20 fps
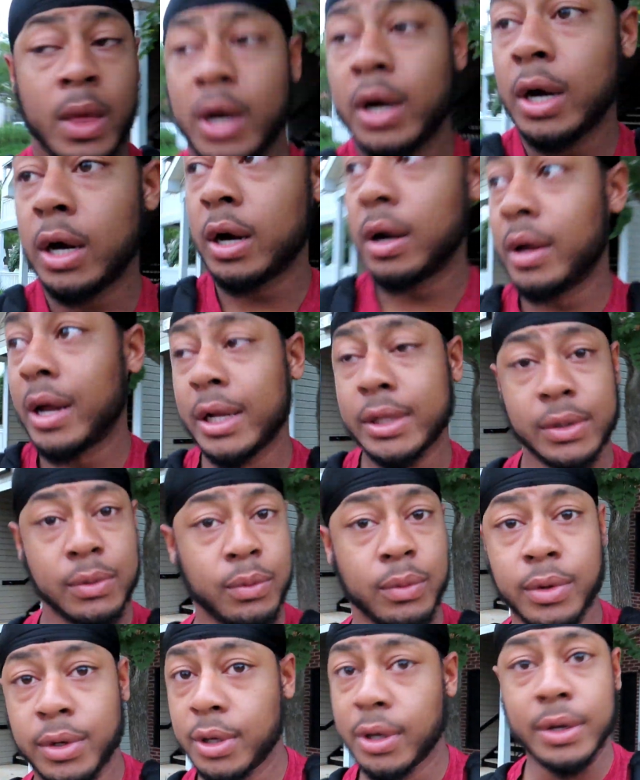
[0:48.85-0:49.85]
Uh, I,
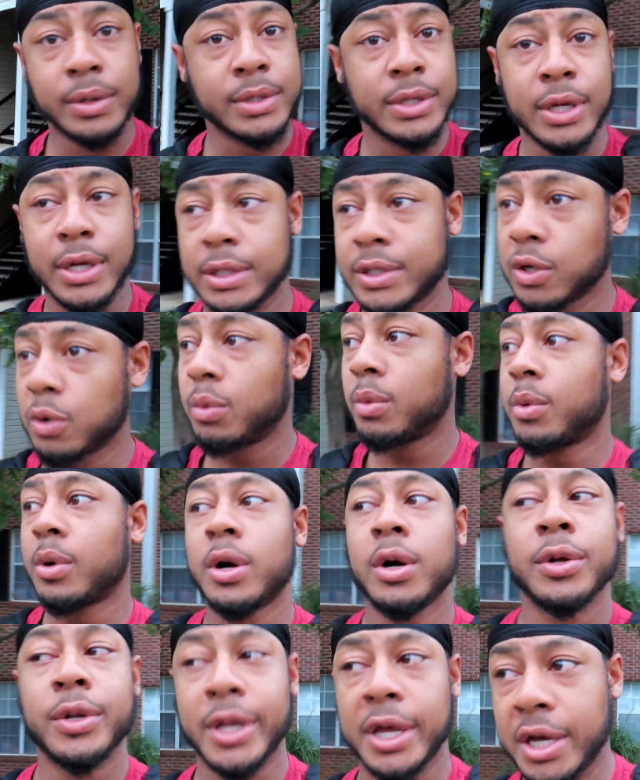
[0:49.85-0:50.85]
you know what I'm saying? I told him we
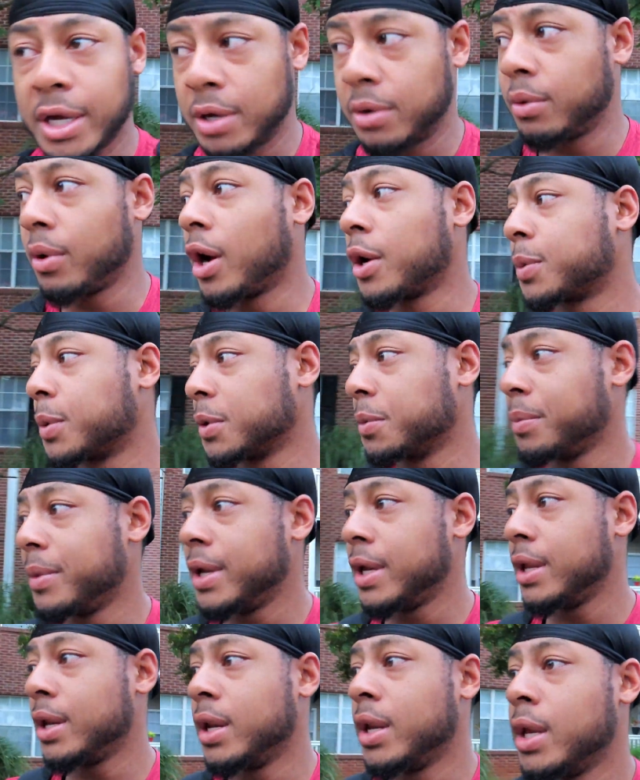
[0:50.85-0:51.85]
were all down. We all supposed to
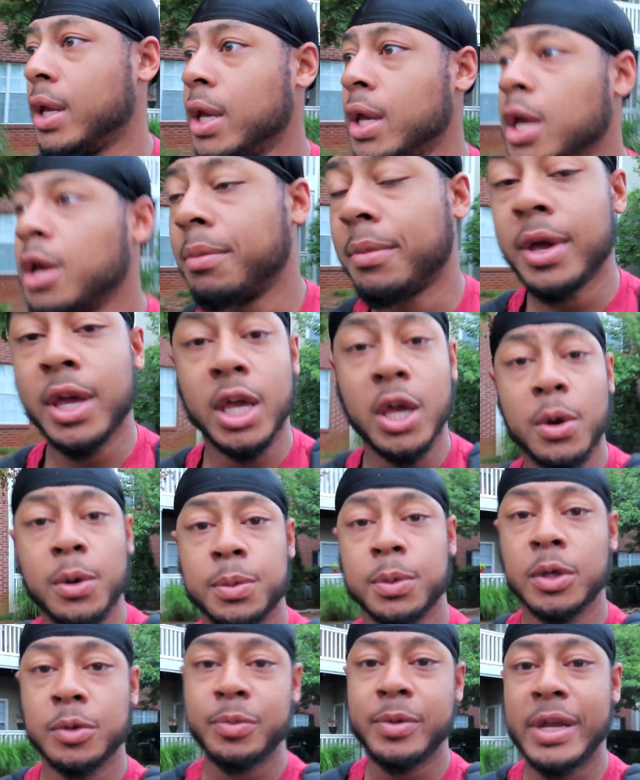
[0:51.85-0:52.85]
meet. Me and him
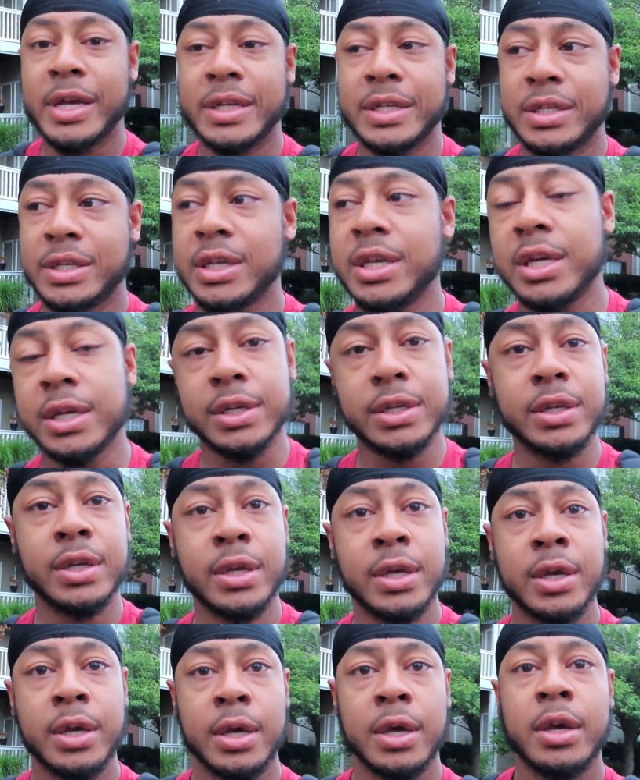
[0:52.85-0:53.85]
were supposed to meet at six.
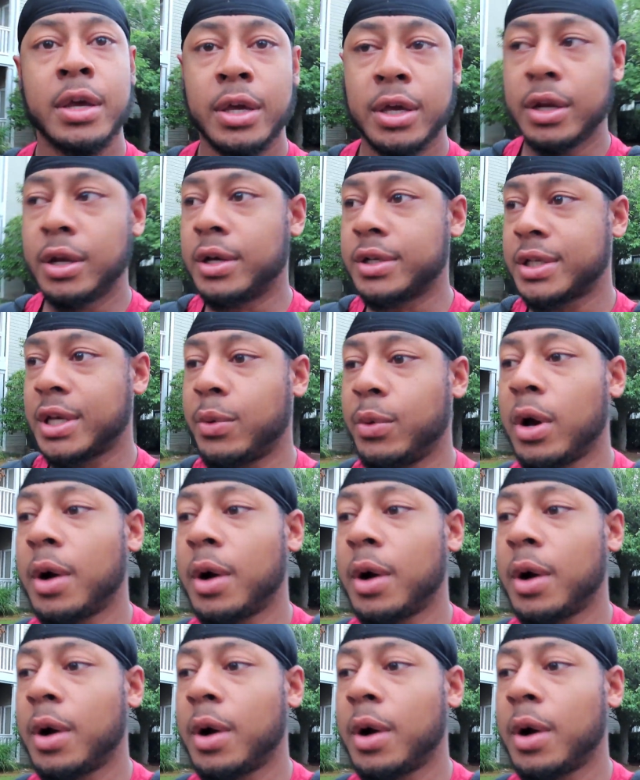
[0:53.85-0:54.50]
You know what I'm saying?